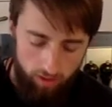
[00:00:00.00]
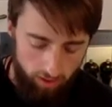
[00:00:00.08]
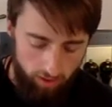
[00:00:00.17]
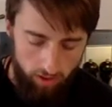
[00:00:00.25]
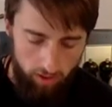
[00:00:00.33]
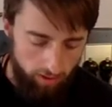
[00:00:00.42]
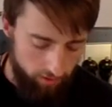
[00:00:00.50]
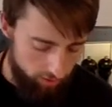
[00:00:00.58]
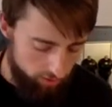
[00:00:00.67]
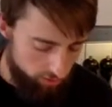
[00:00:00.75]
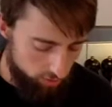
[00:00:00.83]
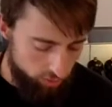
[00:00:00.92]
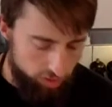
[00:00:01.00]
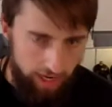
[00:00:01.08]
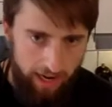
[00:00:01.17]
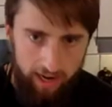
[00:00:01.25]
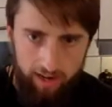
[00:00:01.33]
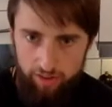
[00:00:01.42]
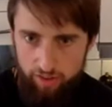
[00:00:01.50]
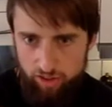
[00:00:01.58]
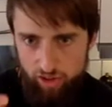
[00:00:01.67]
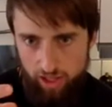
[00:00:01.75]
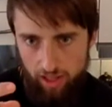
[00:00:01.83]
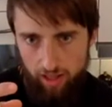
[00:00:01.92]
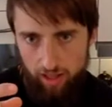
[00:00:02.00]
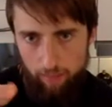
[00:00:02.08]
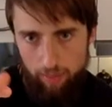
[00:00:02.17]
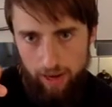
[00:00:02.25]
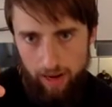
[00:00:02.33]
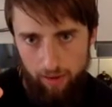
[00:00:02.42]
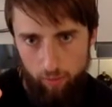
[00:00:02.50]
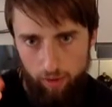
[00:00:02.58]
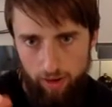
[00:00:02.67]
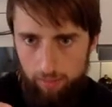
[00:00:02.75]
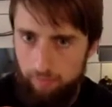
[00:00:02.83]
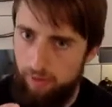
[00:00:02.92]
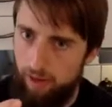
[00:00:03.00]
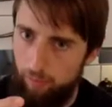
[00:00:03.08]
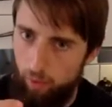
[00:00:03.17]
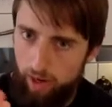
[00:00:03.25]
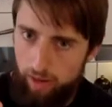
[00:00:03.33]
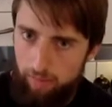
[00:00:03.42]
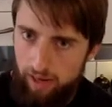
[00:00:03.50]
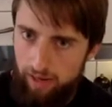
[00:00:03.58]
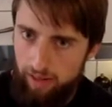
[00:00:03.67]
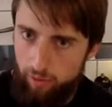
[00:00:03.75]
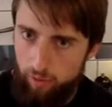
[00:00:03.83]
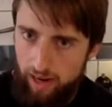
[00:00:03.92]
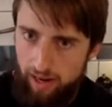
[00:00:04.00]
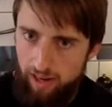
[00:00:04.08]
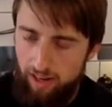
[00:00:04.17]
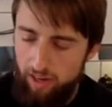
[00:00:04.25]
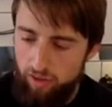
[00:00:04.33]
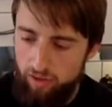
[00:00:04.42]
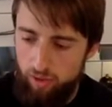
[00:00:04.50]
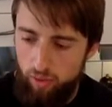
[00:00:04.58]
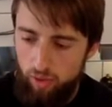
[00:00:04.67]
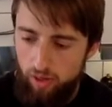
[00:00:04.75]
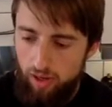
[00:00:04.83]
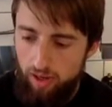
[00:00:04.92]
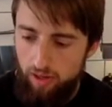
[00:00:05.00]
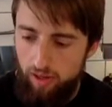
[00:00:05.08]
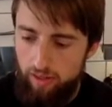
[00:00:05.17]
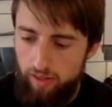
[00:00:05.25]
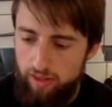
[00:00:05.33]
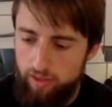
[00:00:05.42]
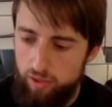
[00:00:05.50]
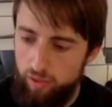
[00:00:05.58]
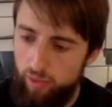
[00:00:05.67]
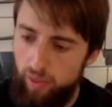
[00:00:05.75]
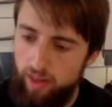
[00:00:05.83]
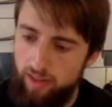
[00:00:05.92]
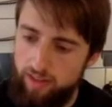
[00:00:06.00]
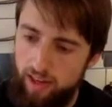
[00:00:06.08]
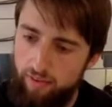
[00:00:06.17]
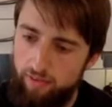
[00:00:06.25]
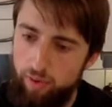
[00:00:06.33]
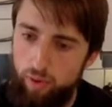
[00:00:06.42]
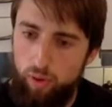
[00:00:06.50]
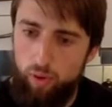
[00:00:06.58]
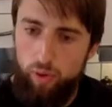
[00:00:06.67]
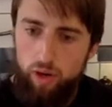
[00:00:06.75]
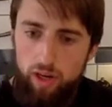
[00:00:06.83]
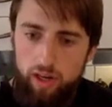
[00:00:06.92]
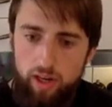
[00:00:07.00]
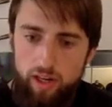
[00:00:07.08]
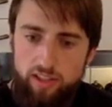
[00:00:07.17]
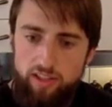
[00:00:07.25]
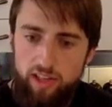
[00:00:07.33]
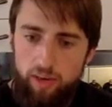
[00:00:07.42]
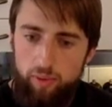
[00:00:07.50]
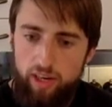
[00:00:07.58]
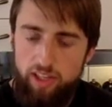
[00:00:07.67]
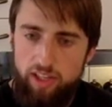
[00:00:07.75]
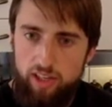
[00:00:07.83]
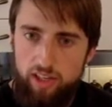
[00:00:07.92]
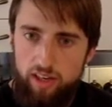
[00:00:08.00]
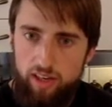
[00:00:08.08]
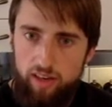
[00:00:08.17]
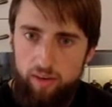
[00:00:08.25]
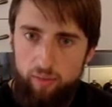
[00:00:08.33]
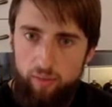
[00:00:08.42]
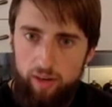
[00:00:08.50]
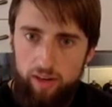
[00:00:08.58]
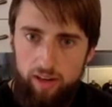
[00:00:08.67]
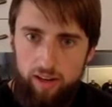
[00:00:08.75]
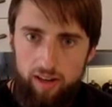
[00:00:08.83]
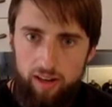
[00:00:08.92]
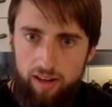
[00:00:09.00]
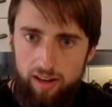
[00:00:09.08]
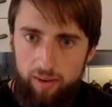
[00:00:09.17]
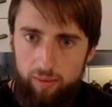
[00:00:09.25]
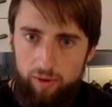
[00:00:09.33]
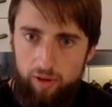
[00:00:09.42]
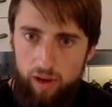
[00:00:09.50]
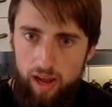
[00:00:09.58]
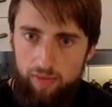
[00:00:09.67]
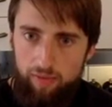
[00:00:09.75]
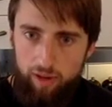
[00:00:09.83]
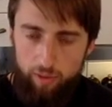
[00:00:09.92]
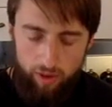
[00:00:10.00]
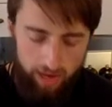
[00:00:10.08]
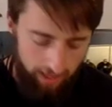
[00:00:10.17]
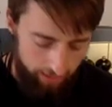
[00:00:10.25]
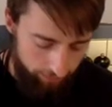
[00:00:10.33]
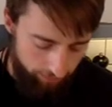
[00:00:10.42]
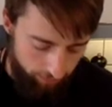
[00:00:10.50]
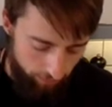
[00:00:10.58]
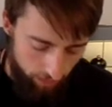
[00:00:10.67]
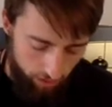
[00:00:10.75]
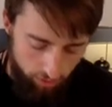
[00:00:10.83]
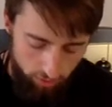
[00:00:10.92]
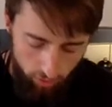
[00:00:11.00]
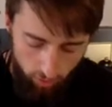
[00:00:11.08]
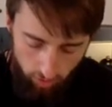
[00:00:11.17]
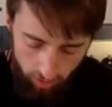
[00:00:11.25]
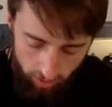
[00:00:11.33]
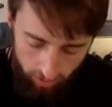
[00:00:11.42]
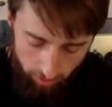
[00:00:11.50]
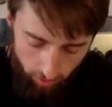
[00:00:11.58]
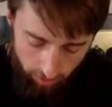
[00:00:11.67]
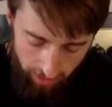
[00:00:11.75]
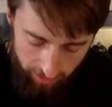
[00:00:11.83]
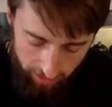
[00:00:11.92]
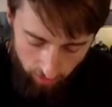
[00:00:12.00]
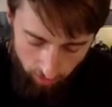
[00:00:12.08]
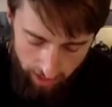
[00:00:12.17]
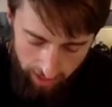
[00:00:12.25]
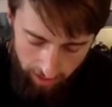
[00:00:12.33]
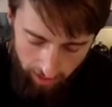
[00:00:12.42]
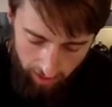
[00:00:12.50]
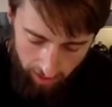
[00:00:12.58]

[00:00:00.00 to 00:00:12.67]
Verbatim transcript: uh, to tear the shell apart when I when I make the crack. So uh, these two fingers have to go each direction when uh, when you have the crack. So you make the crack,